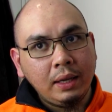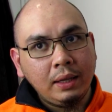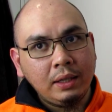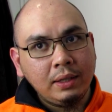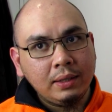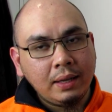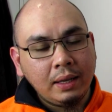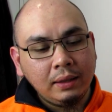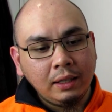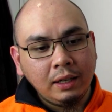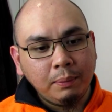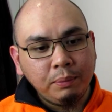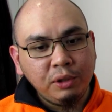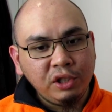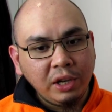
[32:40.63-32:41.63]
They just ended
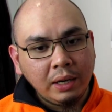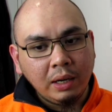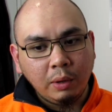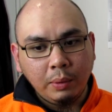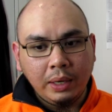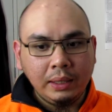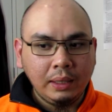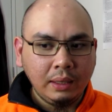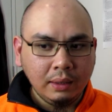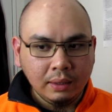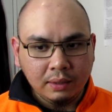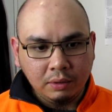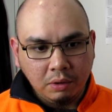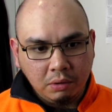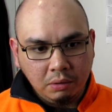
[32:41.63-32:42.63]
up generating the
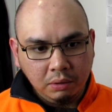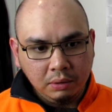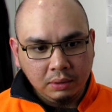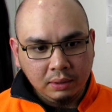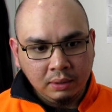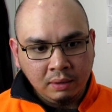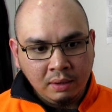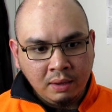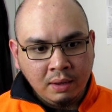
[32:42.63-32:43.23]
souls